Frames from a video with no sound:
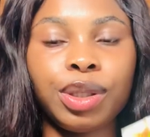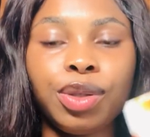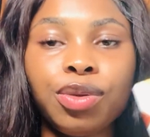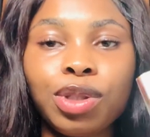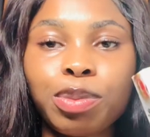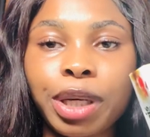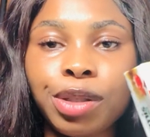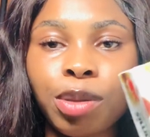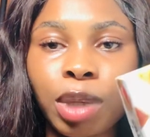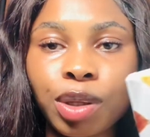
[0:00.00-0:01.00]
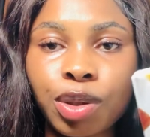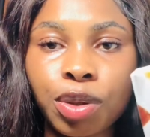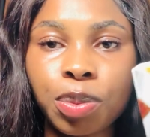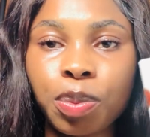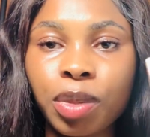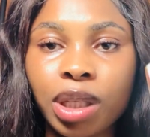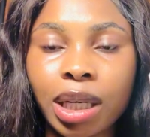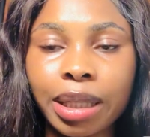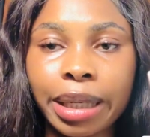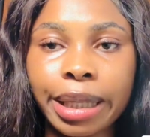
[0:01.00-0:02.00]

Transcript: Use my normal soap morning and